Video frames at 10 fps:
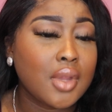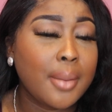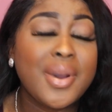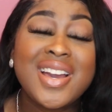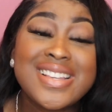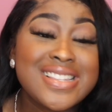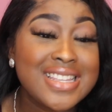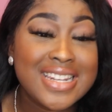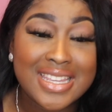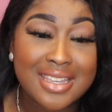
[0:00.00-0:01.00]

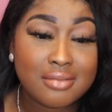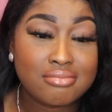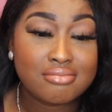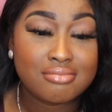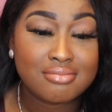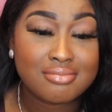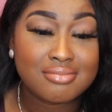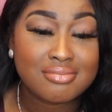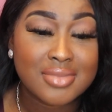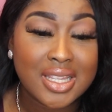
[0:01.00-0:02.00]
Personally,
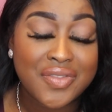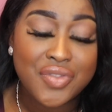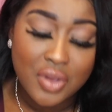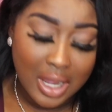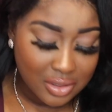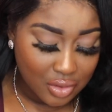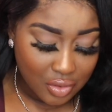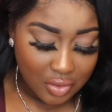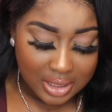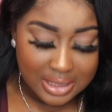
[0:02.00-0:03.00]
if you guys are no
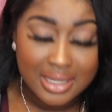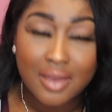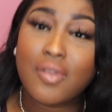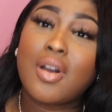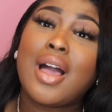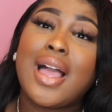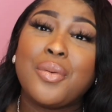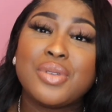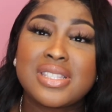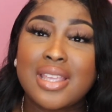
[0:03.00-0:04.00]
longer together, I
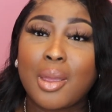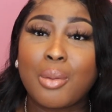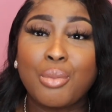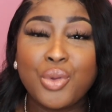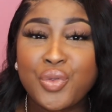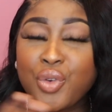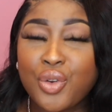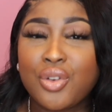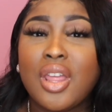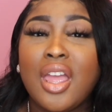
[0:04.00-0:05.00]
would say move
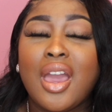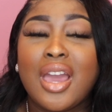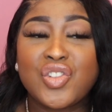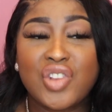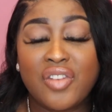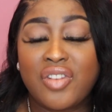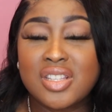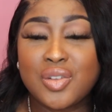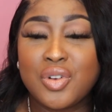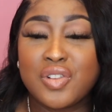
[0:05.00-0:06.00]
on and try and find
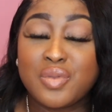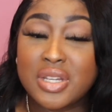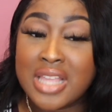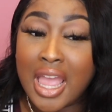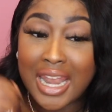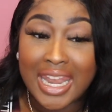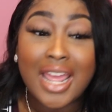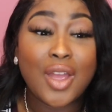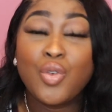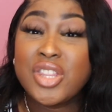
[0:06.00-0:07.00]
someone else because like
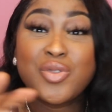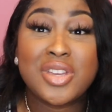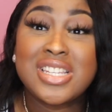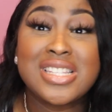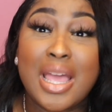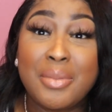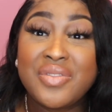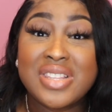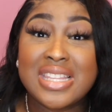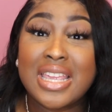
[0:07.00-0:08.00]
all these questions that I'm
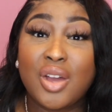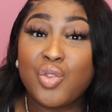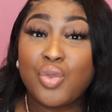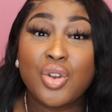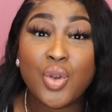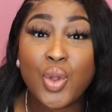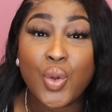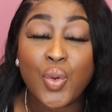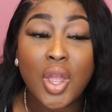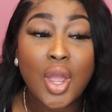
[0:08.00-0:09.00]
even saying I would want to
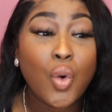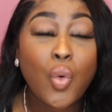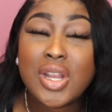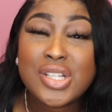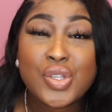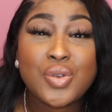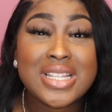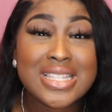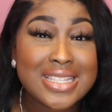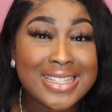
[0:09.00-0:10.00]
know, all it's doing
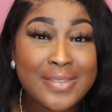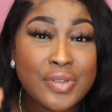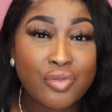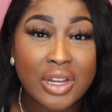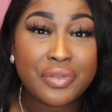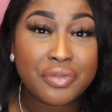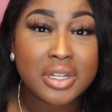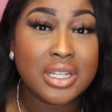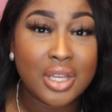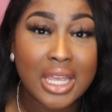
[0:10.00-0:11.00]
is it's living rent
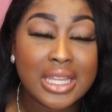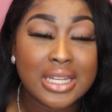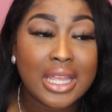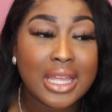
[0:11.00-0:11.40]
free in your head.